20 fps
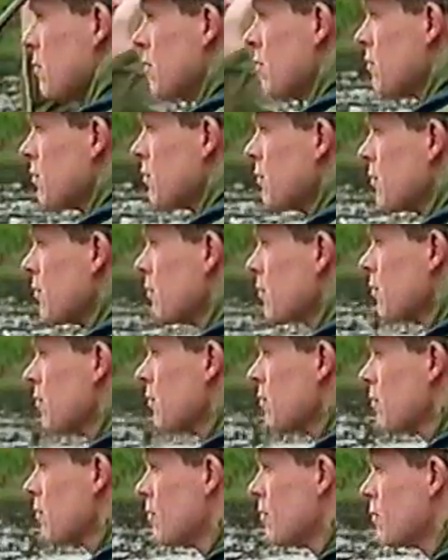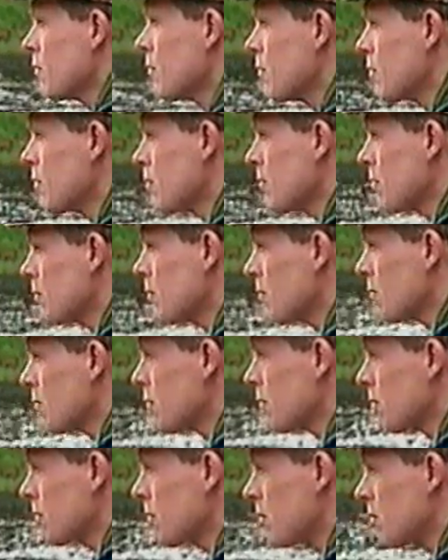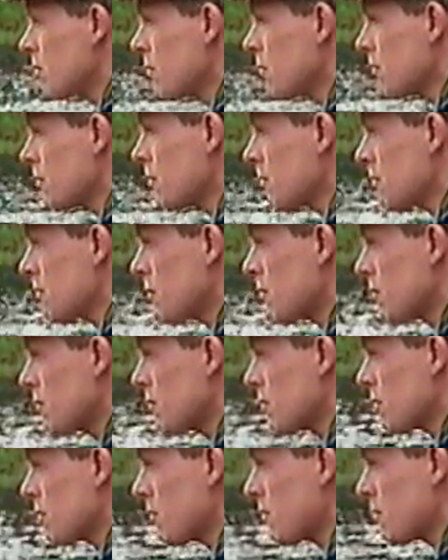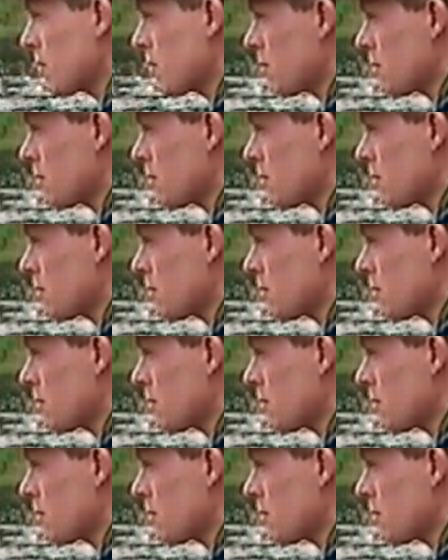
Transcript: both arms and elbows bent and the left hand